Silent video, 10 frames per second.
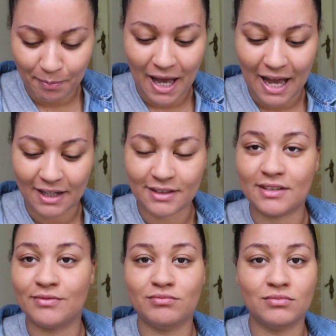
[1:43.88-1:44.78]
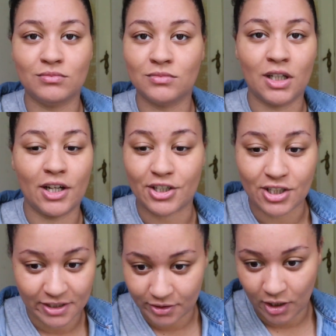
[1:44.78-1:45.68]
packed a
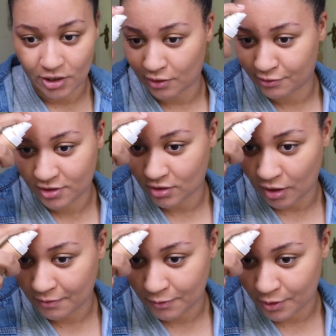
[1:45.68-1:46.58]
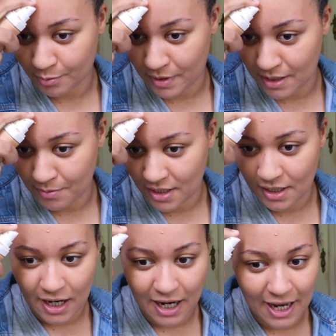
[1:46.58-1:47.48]
shit ton of stuff for the
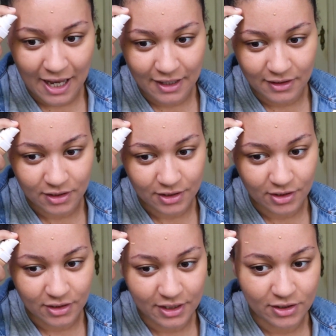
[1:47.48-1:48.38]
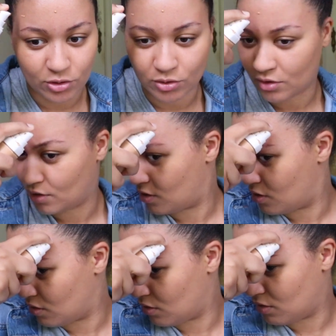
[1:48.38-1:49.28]
baby. I literally took
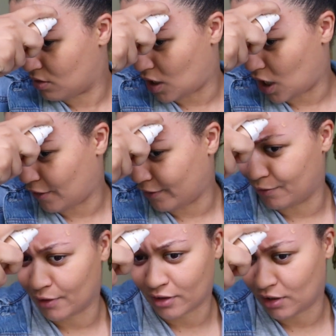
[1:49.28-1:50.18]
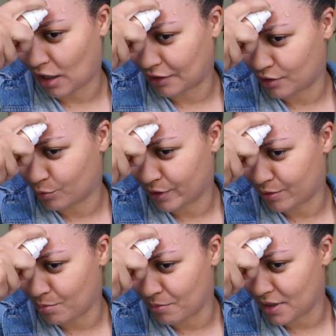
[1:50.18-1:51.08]
half of her closet
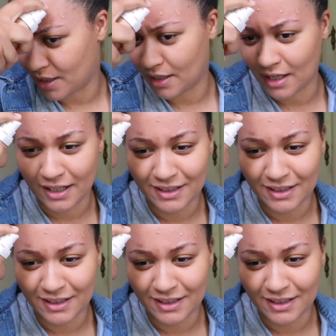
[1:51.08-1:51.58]
with me